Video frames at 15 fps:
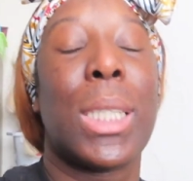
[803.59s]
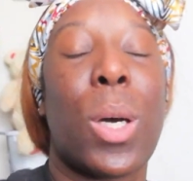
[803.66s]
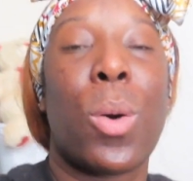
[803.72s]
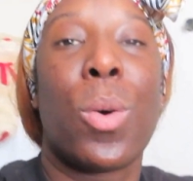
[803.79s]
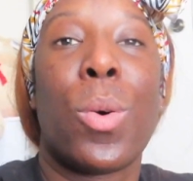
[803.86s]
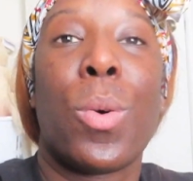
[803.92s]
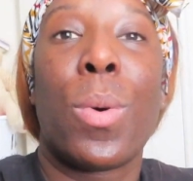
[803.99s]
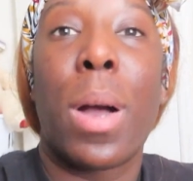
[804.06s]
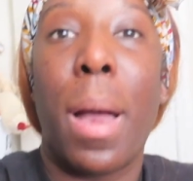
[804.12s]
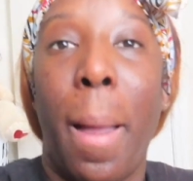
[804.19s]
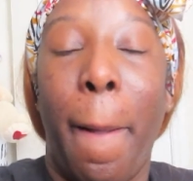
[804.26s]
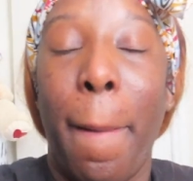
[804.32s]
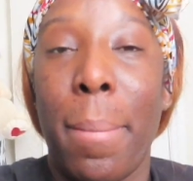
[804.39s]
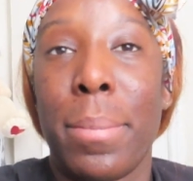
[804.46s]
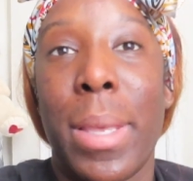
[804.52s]
so
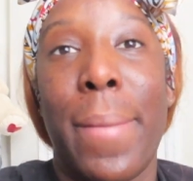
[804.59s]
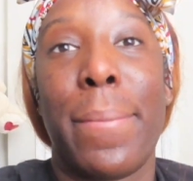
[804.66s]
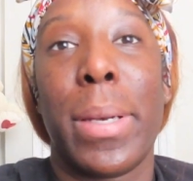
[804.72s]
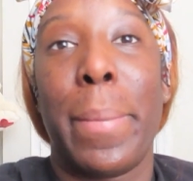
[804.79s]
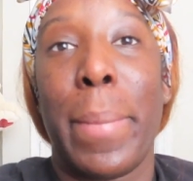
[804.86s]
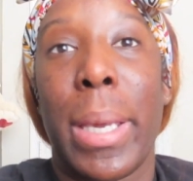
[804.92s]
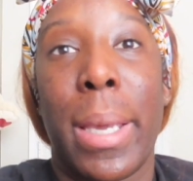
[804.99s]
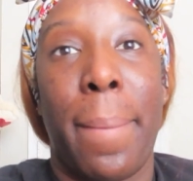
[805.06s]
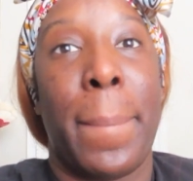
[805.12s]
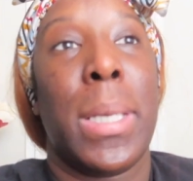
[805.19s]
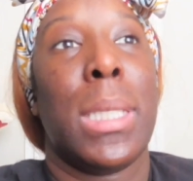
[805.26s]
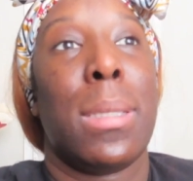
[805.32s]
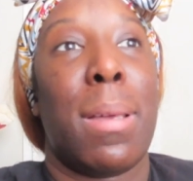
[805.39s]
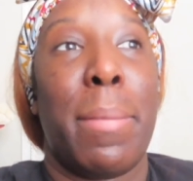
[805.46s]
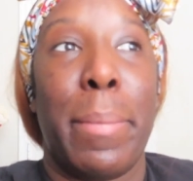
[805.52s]
I'm definitely making
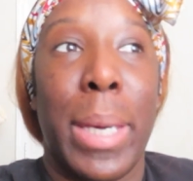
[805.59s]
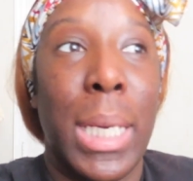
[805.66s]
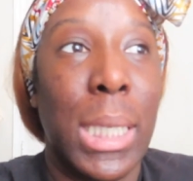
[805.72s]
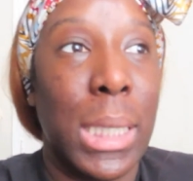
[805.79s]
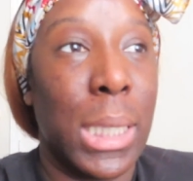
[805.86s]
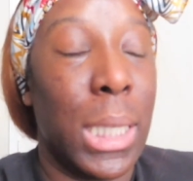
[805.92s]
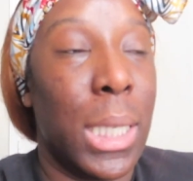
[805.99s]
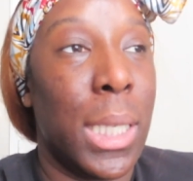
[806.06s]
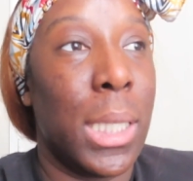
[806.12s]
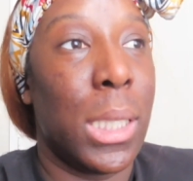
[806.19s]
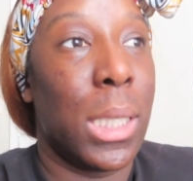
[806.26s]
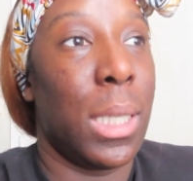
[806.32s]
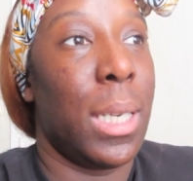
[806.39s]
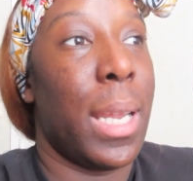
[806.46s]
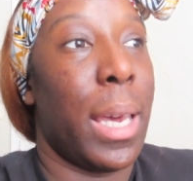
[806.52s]
me some baked ziti
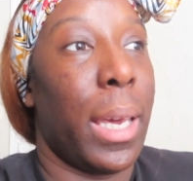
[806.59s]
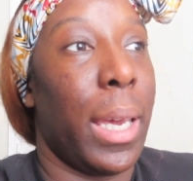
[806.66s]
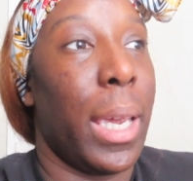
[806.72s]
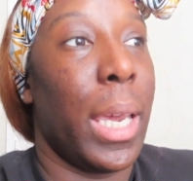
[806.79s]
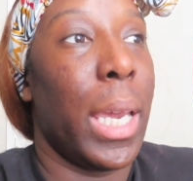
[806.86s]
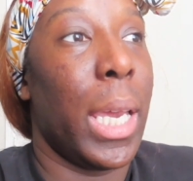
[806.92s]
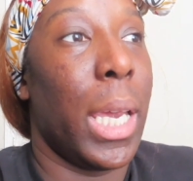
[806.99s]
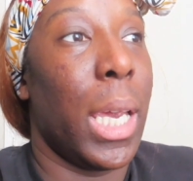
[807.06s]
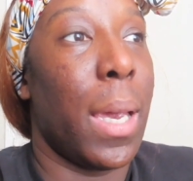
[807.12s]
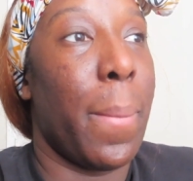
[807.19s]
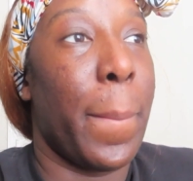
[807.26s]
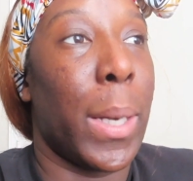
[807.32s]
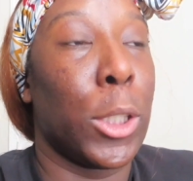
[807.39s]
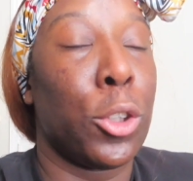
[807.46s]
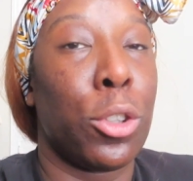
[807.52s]
tonight
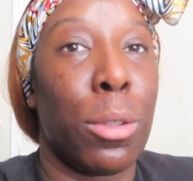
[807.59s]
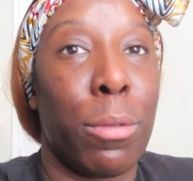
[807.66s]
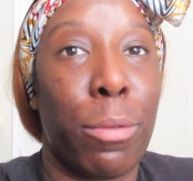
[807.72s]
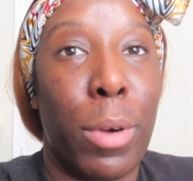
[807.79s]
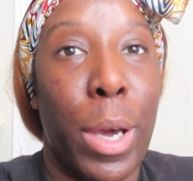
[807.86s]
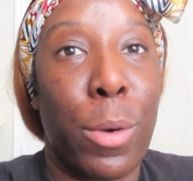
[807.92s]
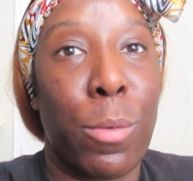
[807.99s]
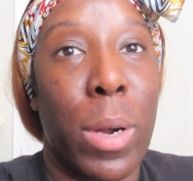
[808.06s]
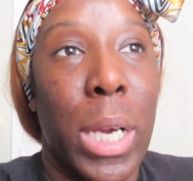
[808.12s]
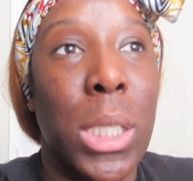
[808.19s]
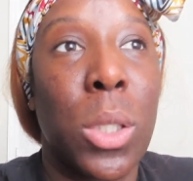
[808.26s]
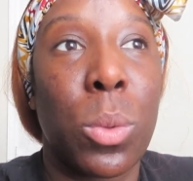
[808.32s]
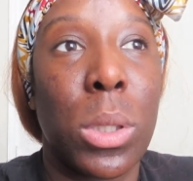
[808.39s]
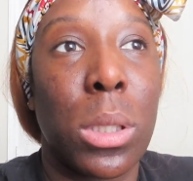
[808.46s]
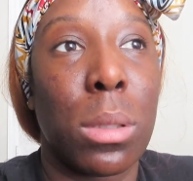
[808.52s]
and my shrimp fried
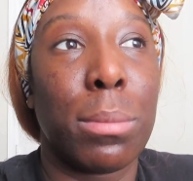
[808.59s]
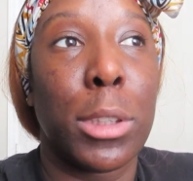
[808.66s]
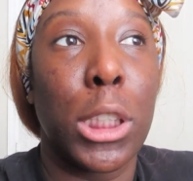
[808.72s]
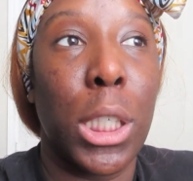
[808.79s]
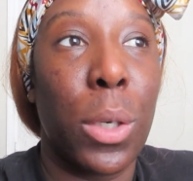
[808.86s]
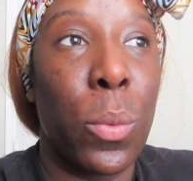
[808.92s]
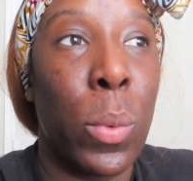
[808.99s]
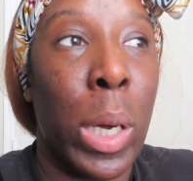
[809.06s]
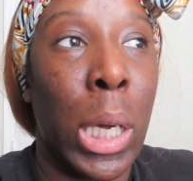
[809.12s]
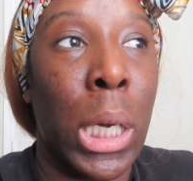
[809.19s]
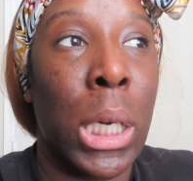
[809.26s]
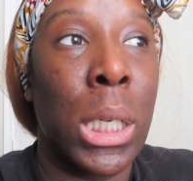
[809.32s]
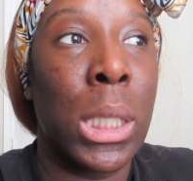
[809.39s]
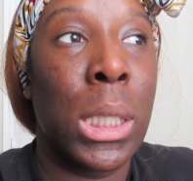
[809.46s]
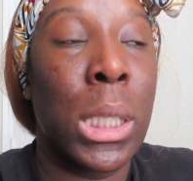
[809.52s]
rice with some chicken
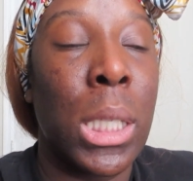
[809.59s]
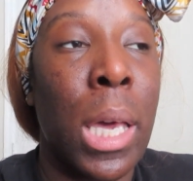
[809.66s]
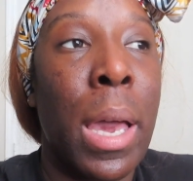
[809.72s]
wings.